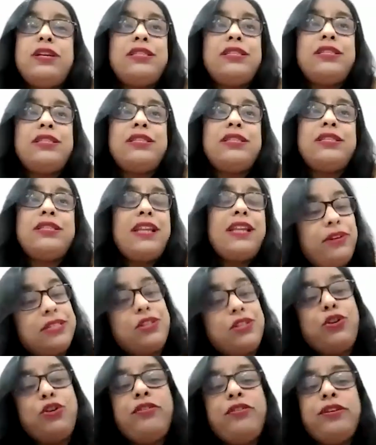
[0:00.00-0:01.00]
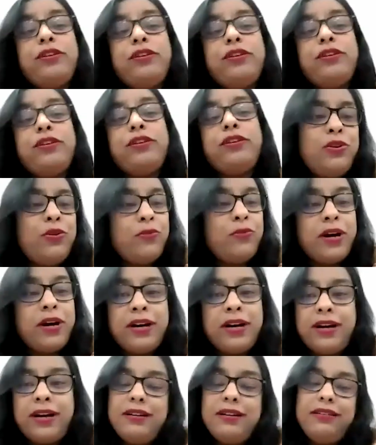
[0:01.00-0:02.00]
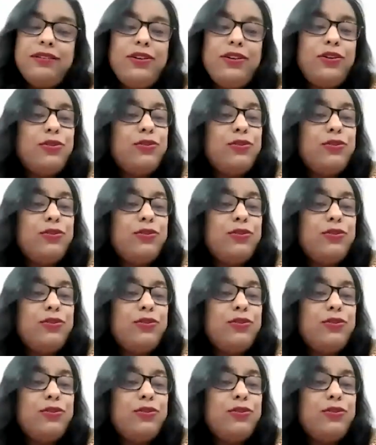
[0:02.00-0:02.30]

also doesn't know whether it's going to work,